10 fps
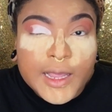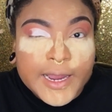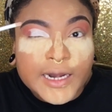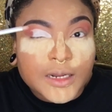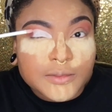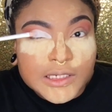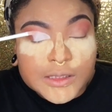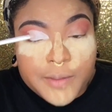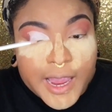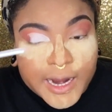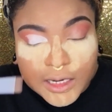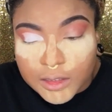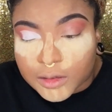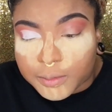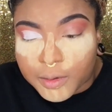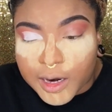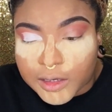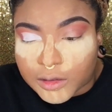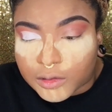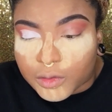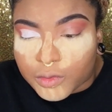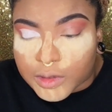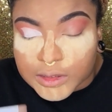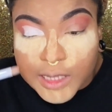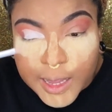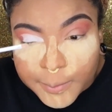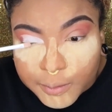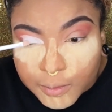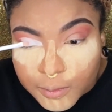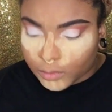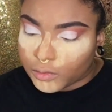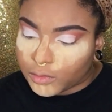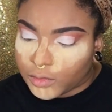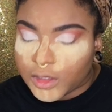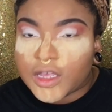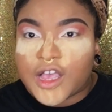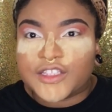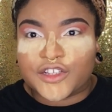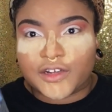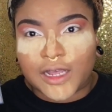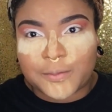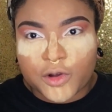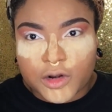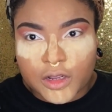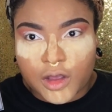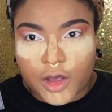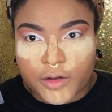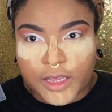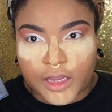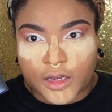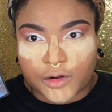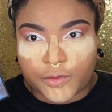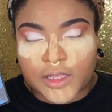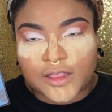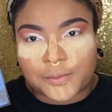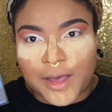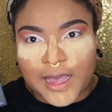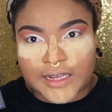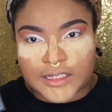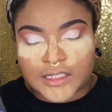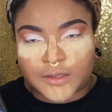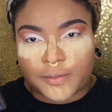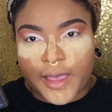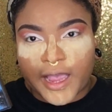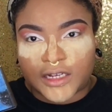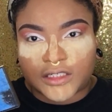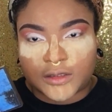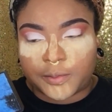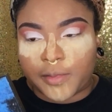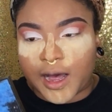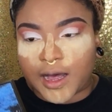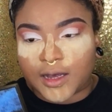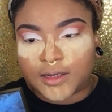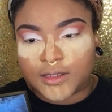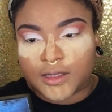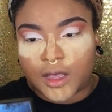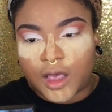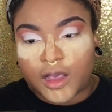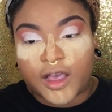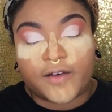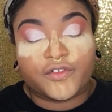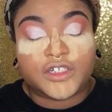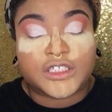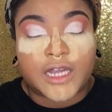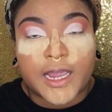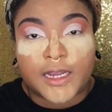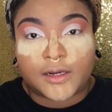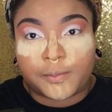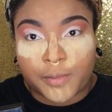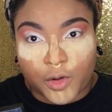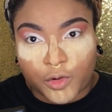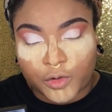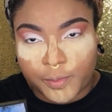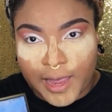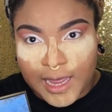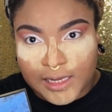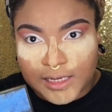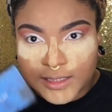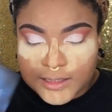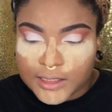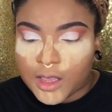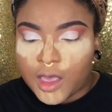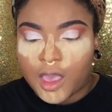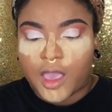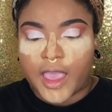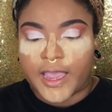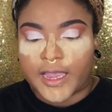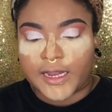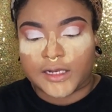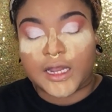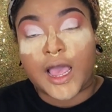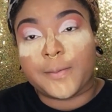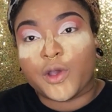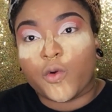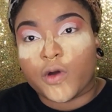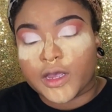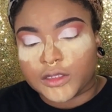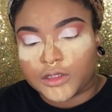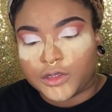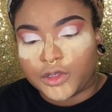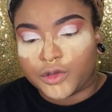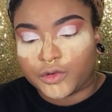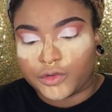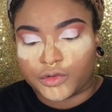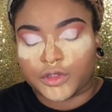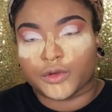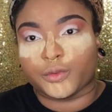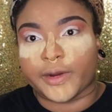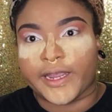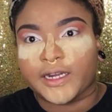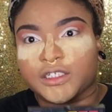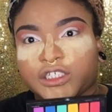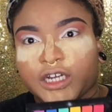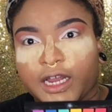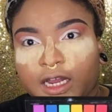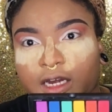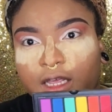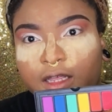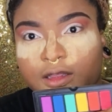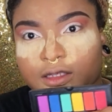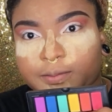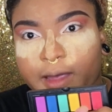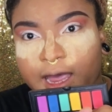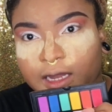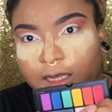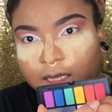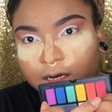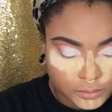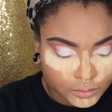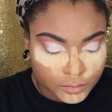And I'm just patting the product on top. So now I'm gonna go in with my Smashbox Cover Shot Bold palette, and I'm going to use the red shade in this palette,